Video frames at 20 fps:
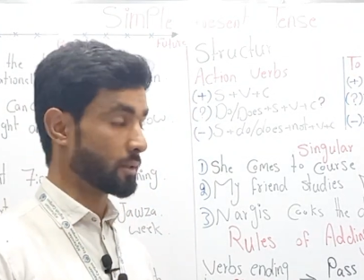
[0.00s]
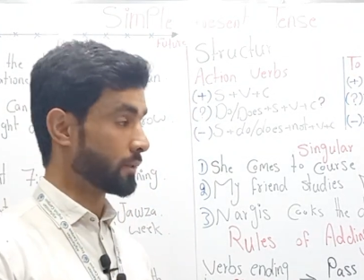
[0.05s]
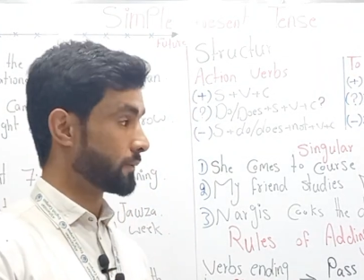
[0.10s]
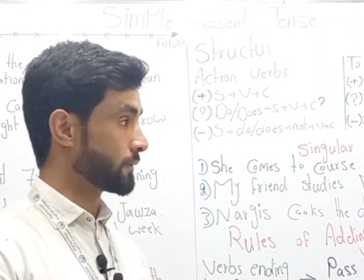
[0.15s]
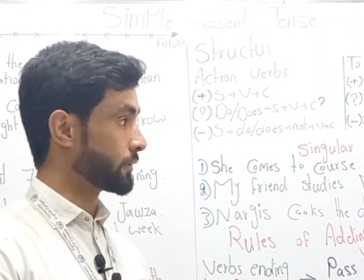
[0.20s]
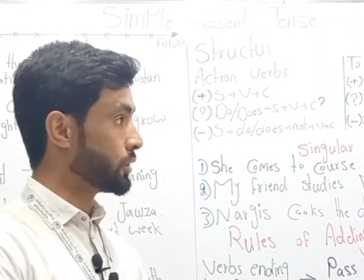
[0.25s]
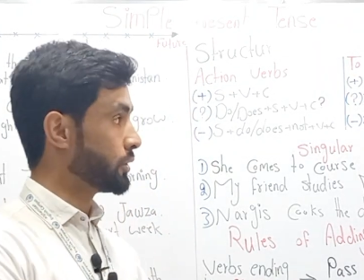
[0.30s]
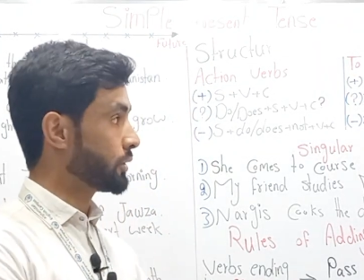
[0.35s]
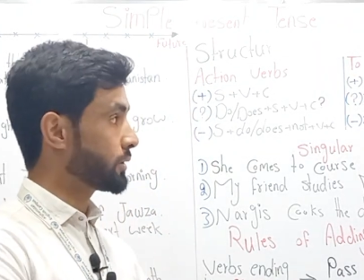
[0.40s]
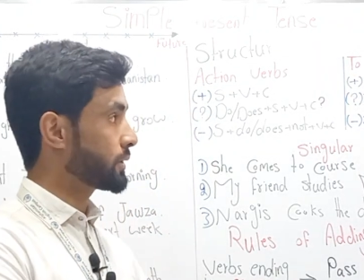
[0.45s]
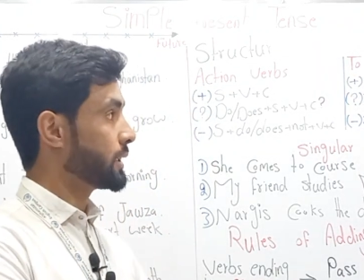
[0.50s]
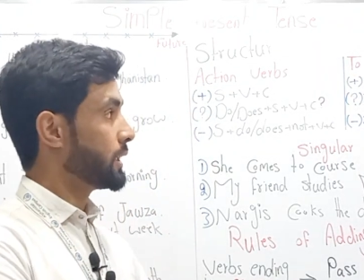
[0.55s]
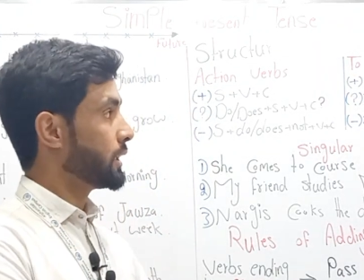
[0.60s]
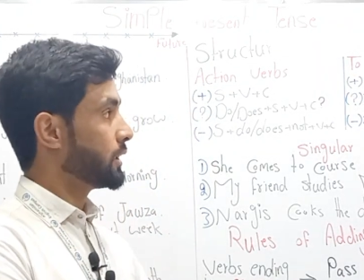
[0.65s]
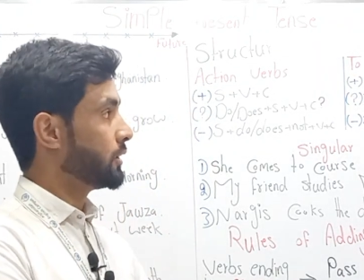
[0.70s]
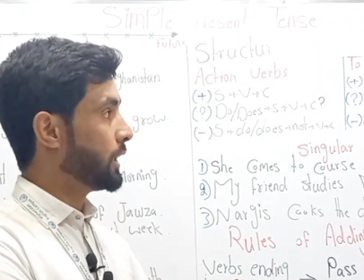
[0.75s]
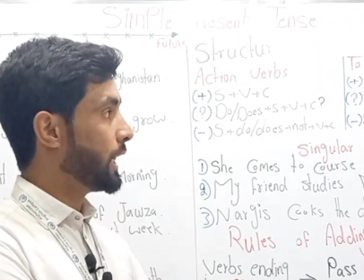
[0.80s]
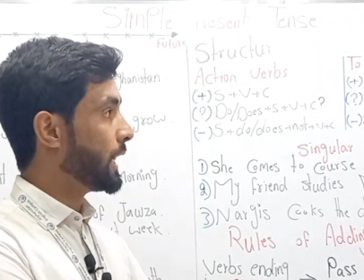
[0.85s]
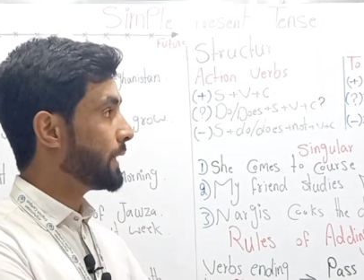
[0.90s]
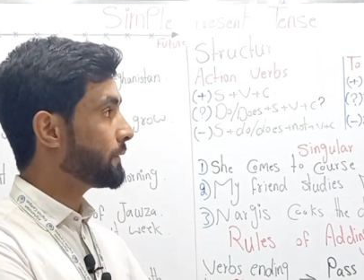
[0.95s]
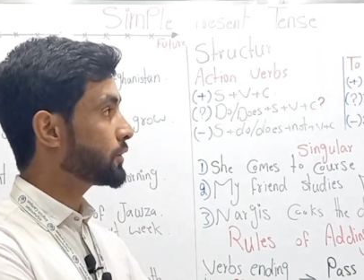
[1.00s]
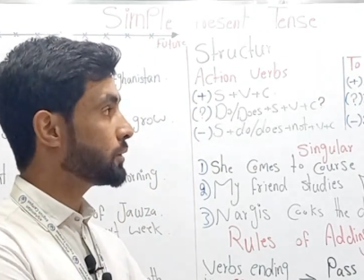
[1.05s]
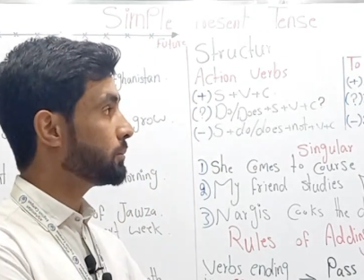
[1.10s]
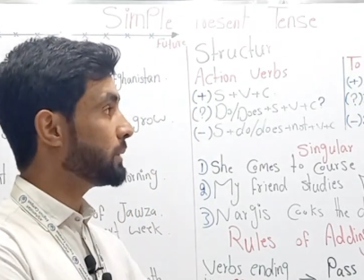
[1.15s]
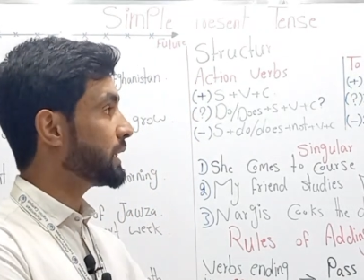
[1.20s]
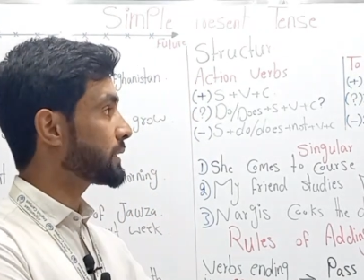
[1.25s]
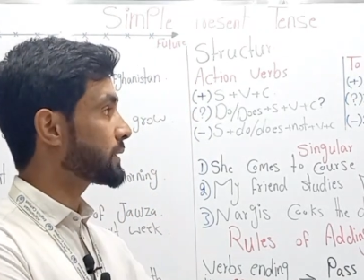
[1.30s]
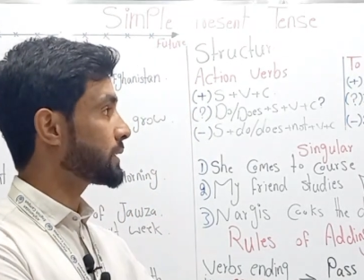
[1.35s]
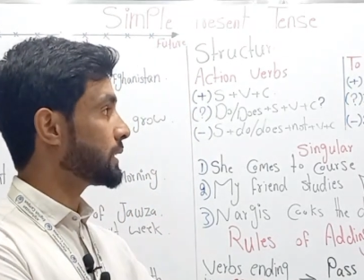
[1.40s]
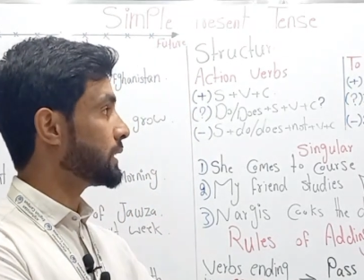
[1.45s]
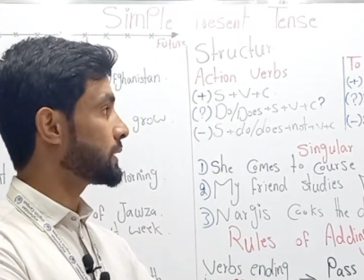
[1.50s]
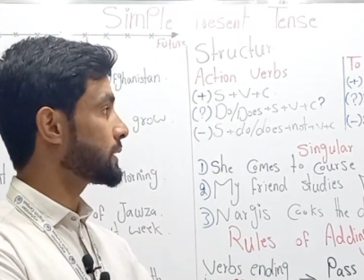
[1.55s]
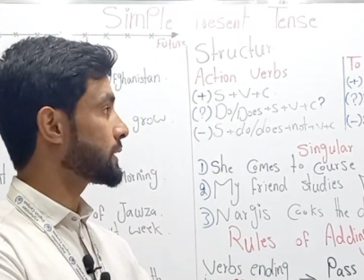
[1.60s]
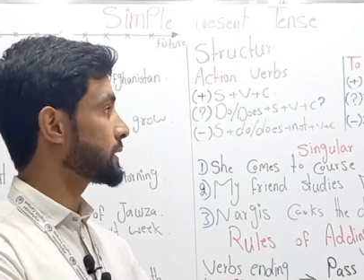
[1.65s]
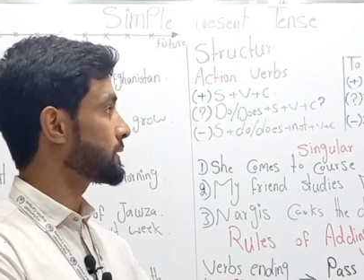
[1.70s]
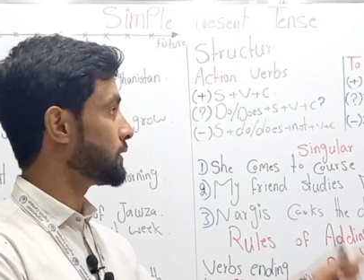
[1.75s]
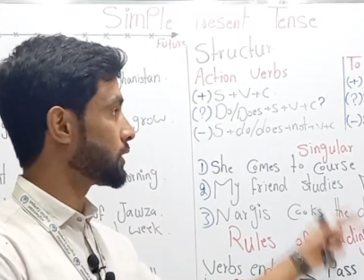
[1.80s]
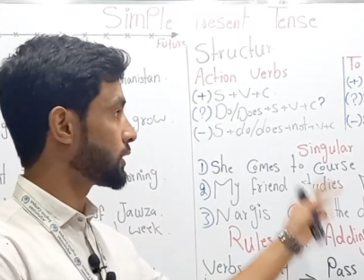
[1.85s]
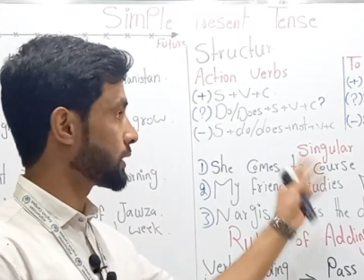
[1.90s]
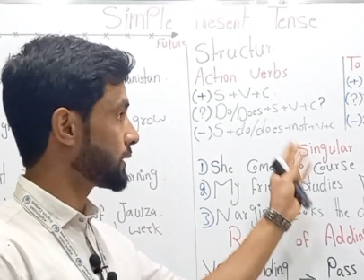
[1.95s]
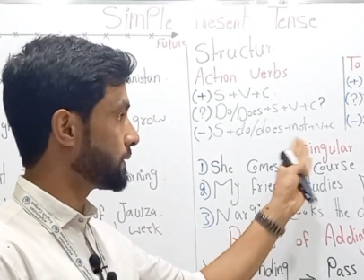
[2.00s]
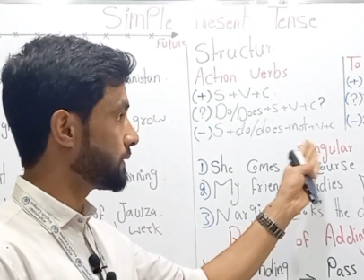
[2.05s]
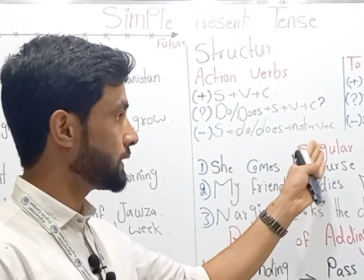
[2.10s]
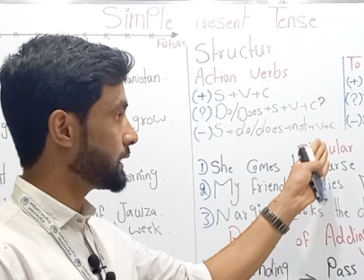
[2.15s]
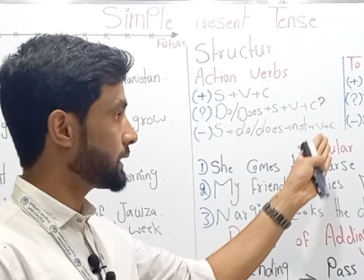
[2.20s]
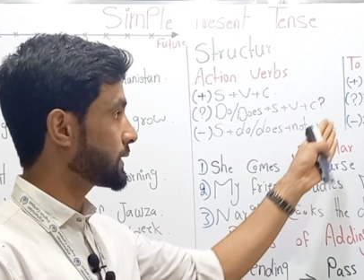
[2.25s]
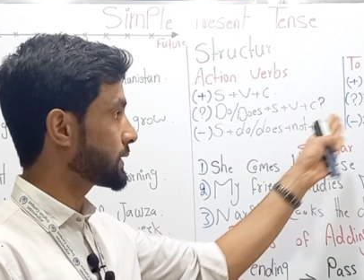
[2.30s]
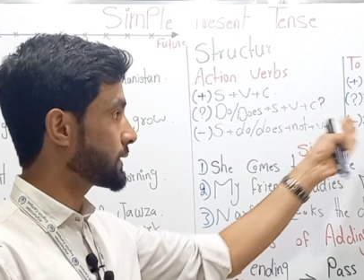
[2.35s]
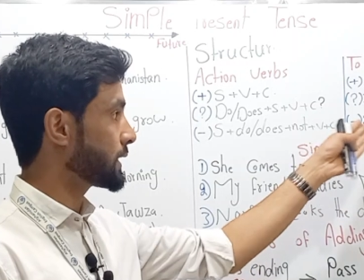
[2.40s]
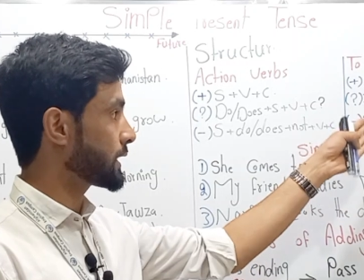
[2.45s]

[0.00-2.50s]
Of course, you have to make sentences for the first,